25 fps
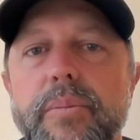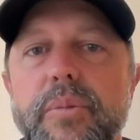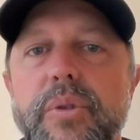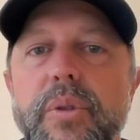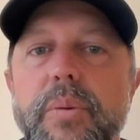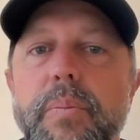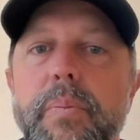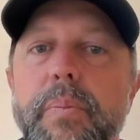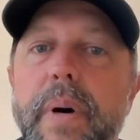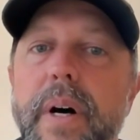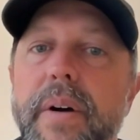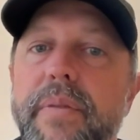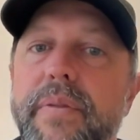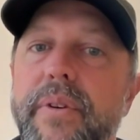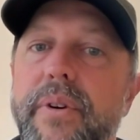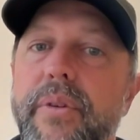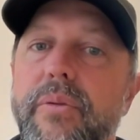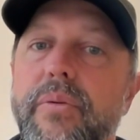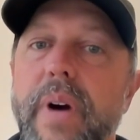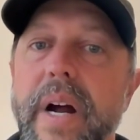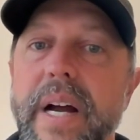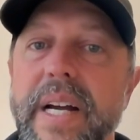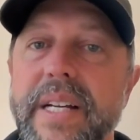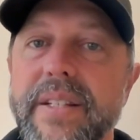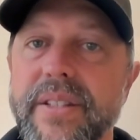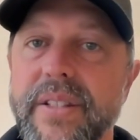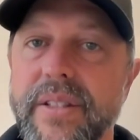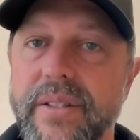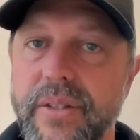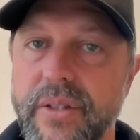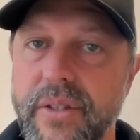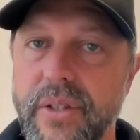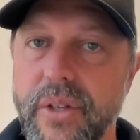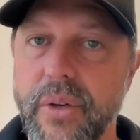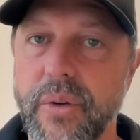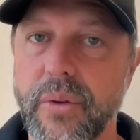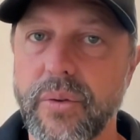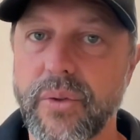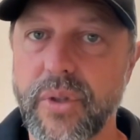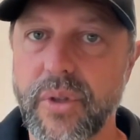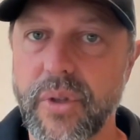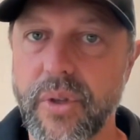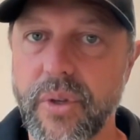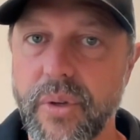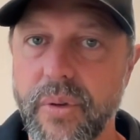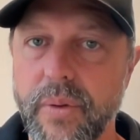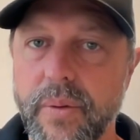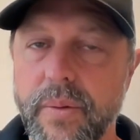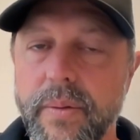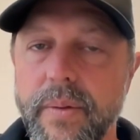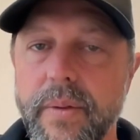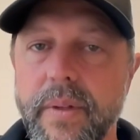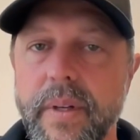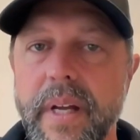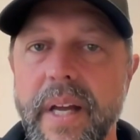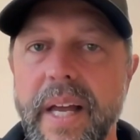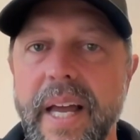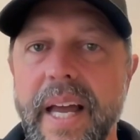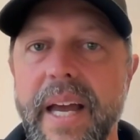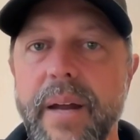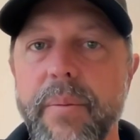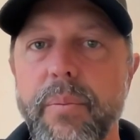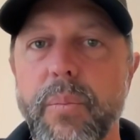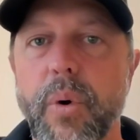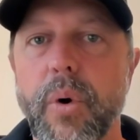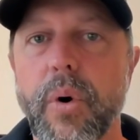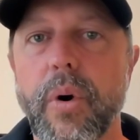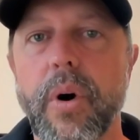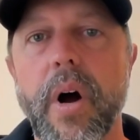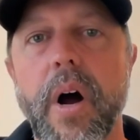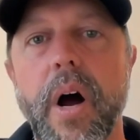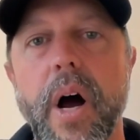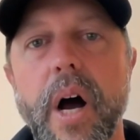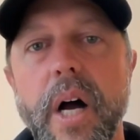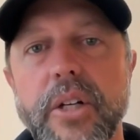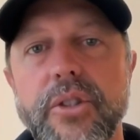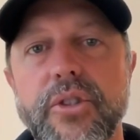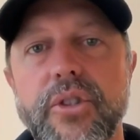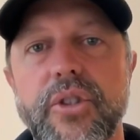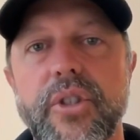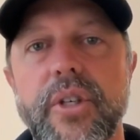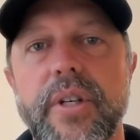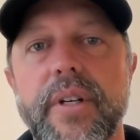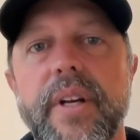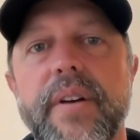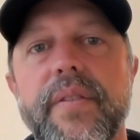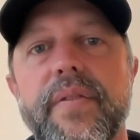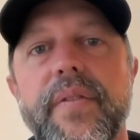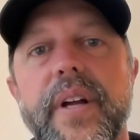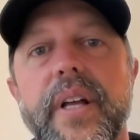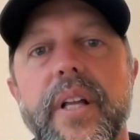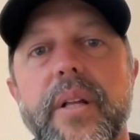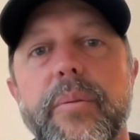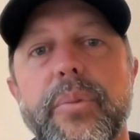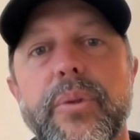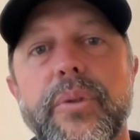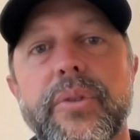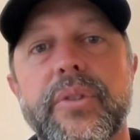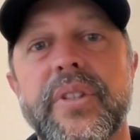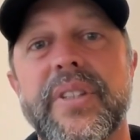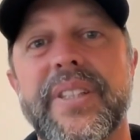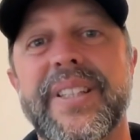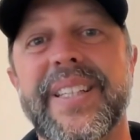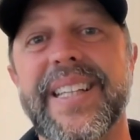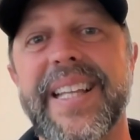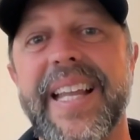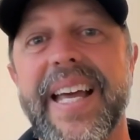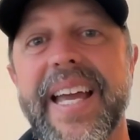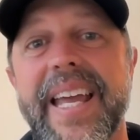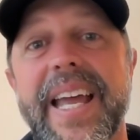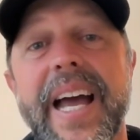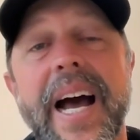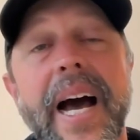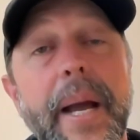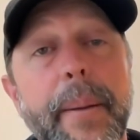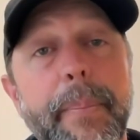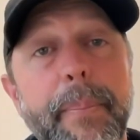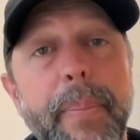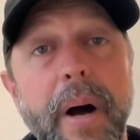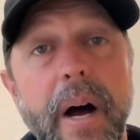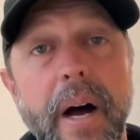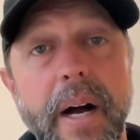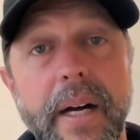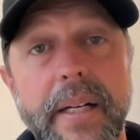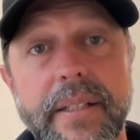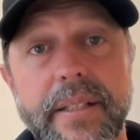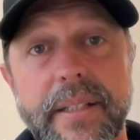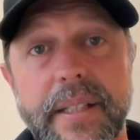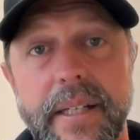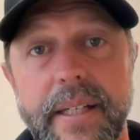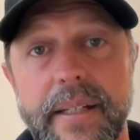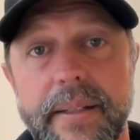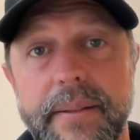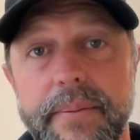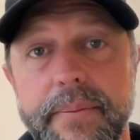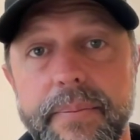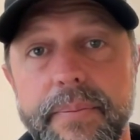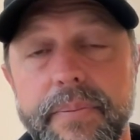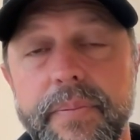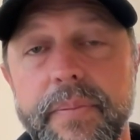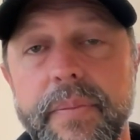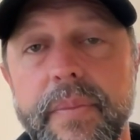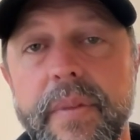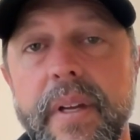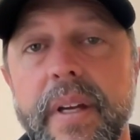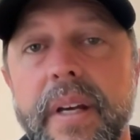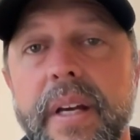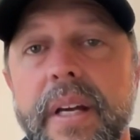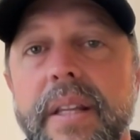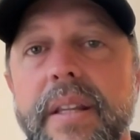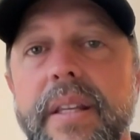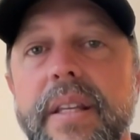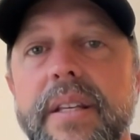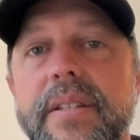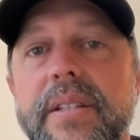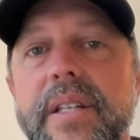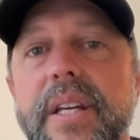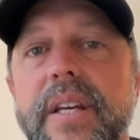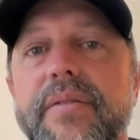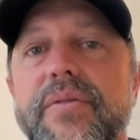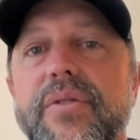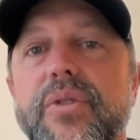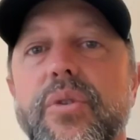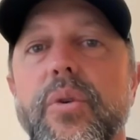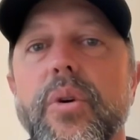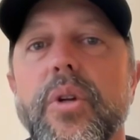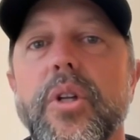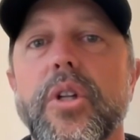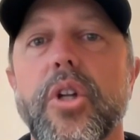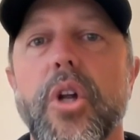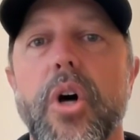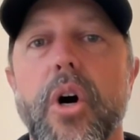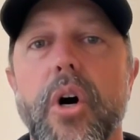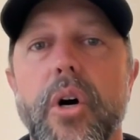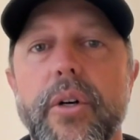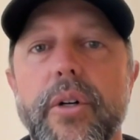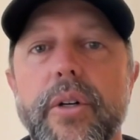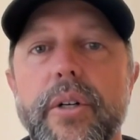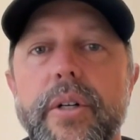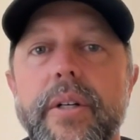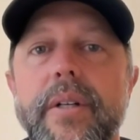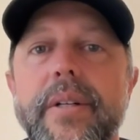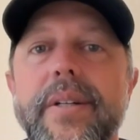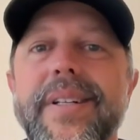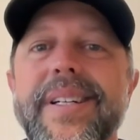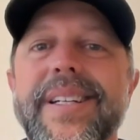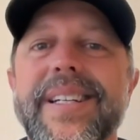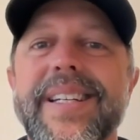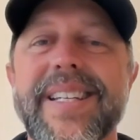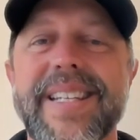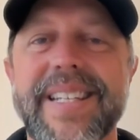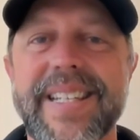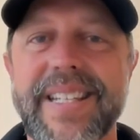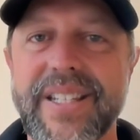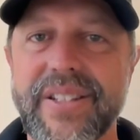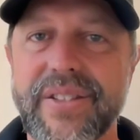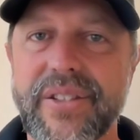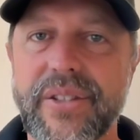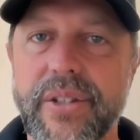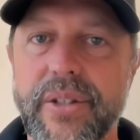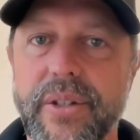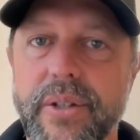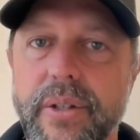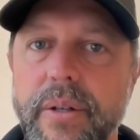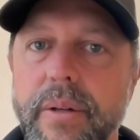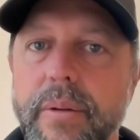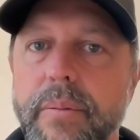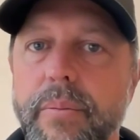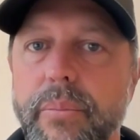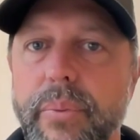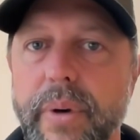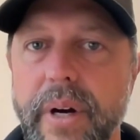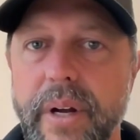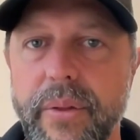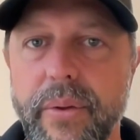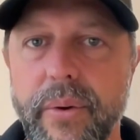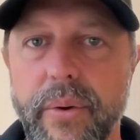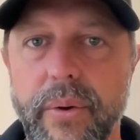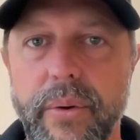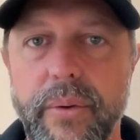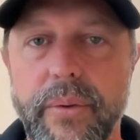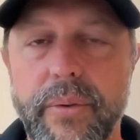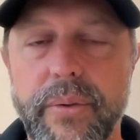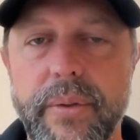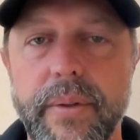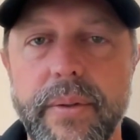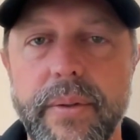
to buffer rising CO2 and more oxygen available to delay hypoxia. This gives you a longer, easier breath hold.